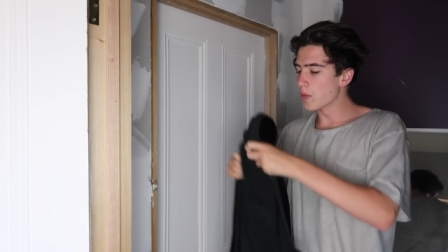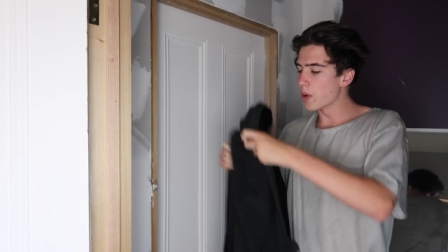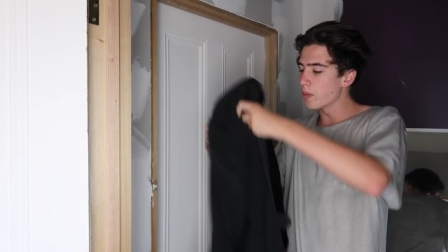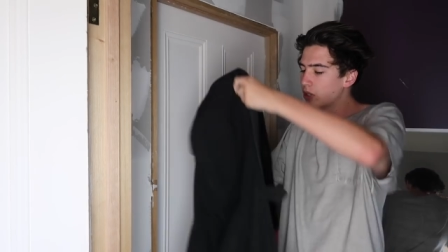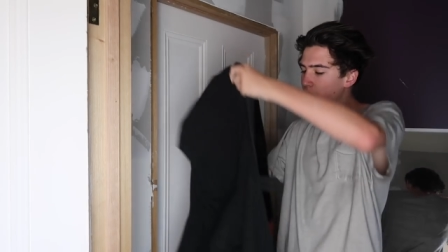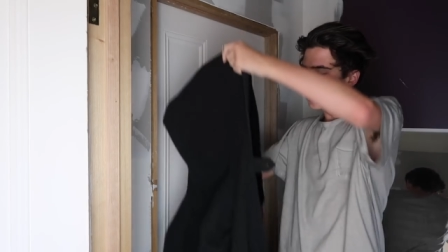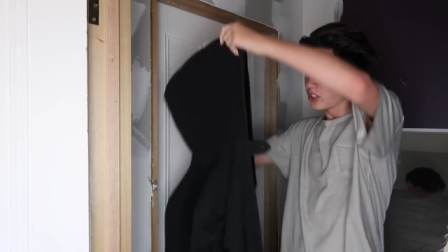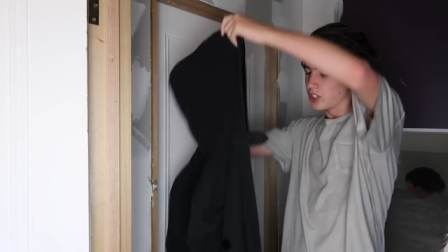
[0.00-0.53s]
I
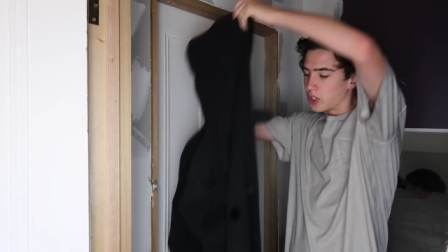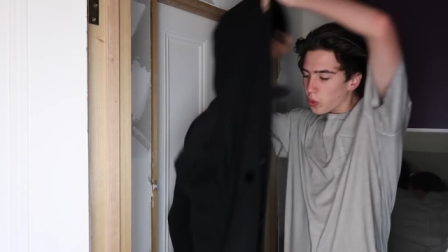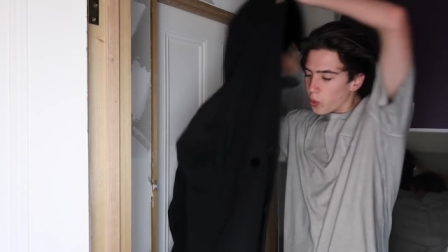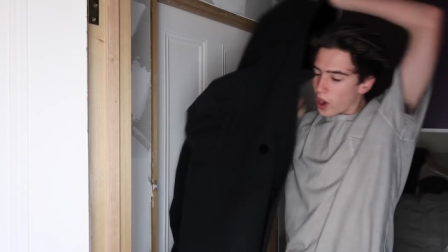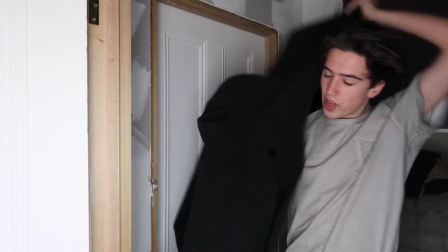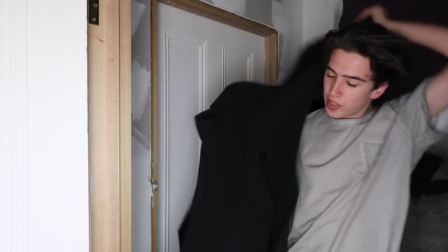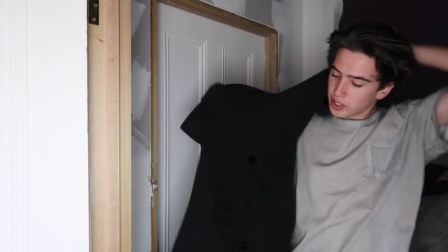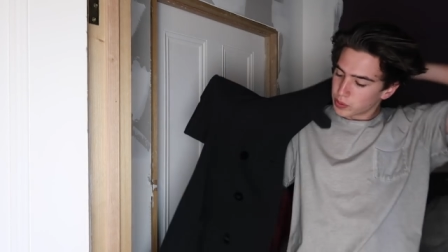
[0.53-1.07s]
remember she used to
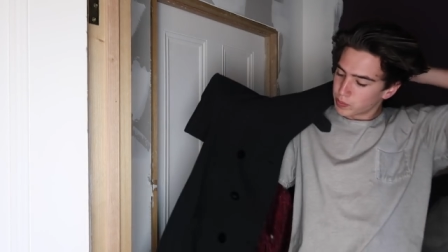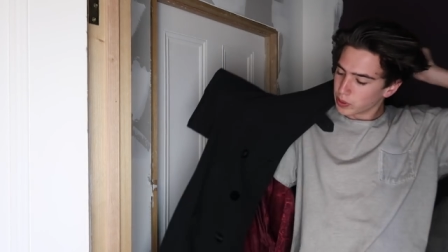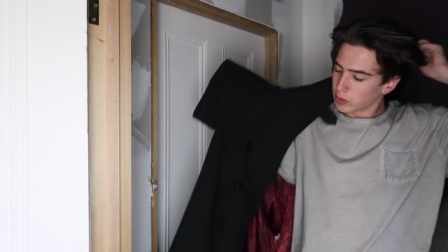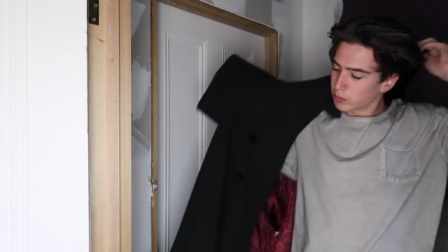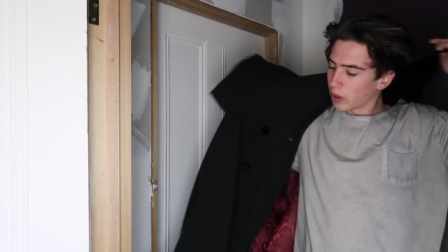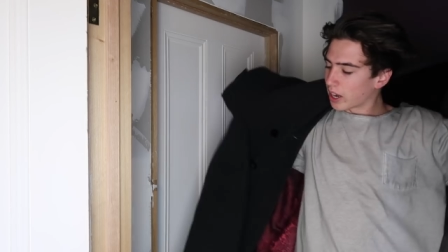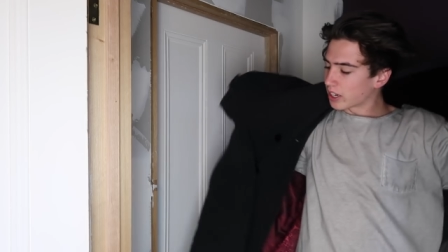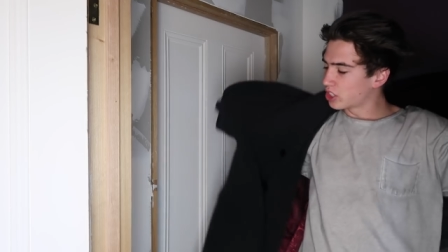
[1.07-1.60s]
wear this
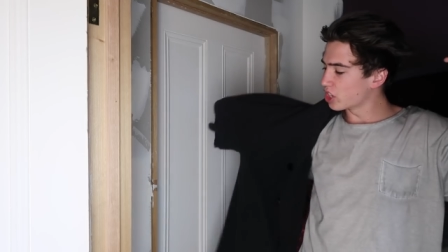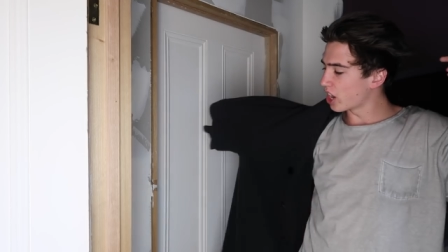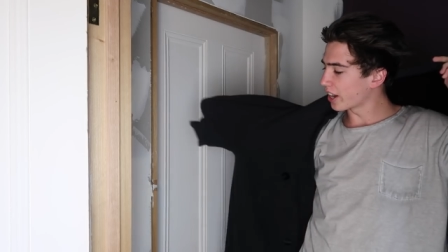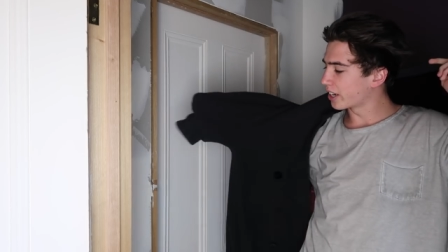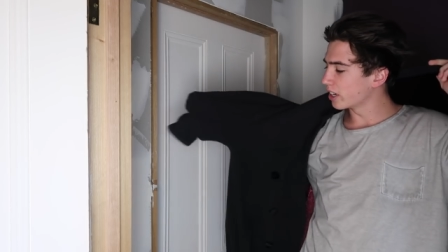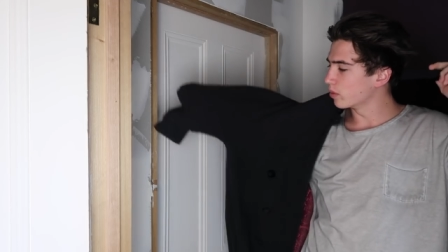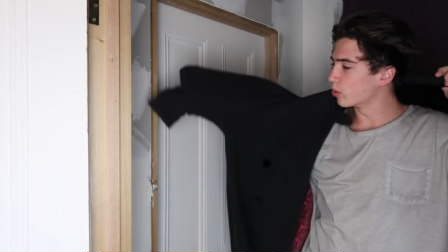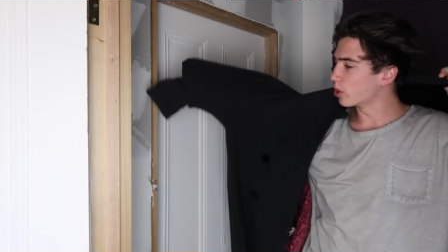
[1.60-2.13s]
big black
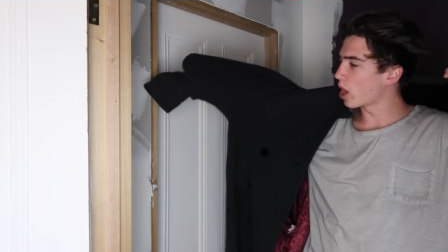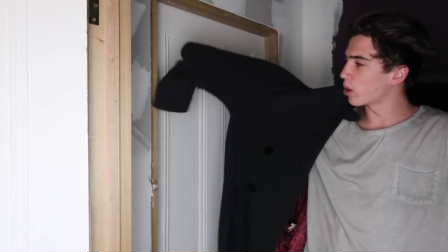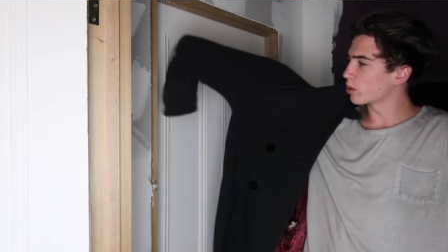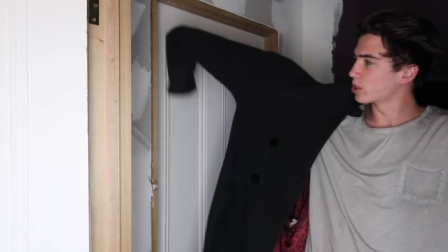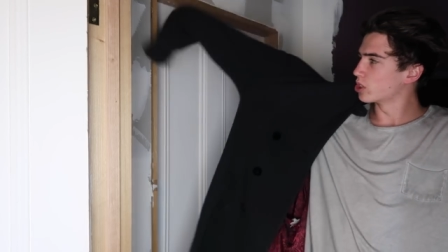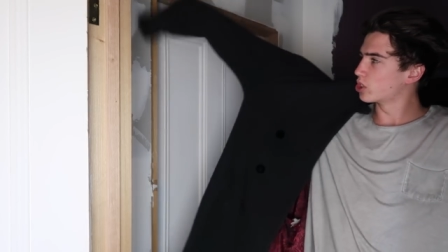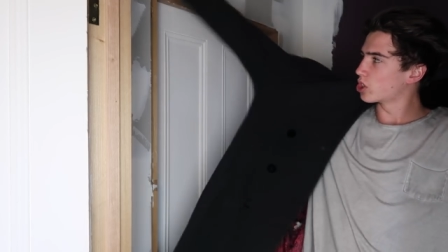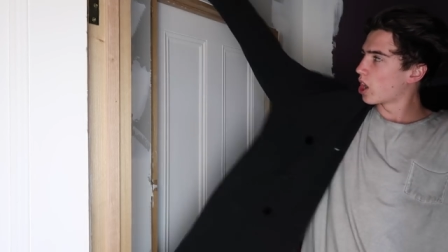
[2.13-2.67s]
jacket when I
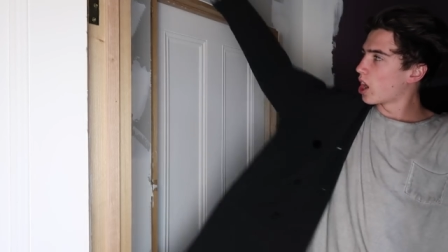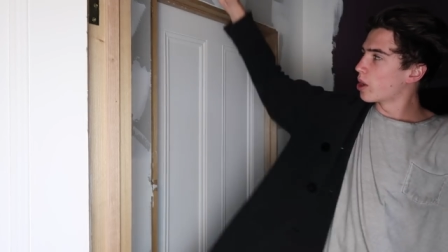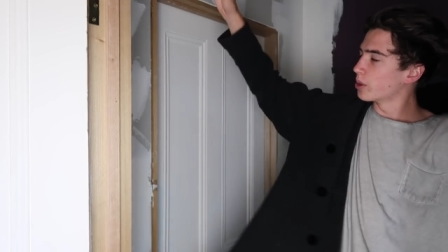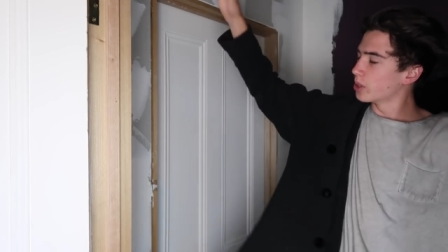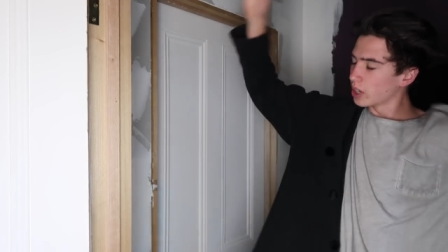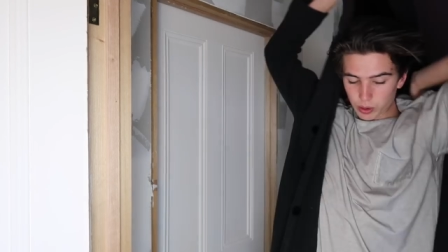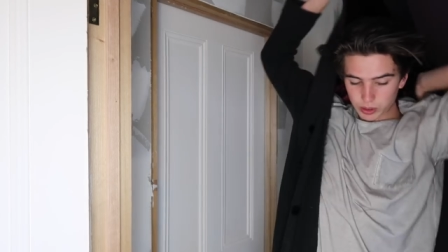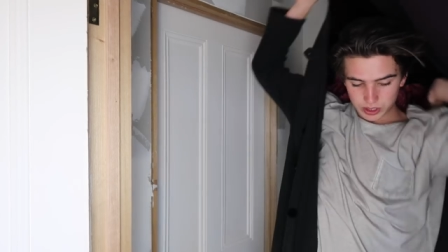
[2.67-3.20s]
was a child.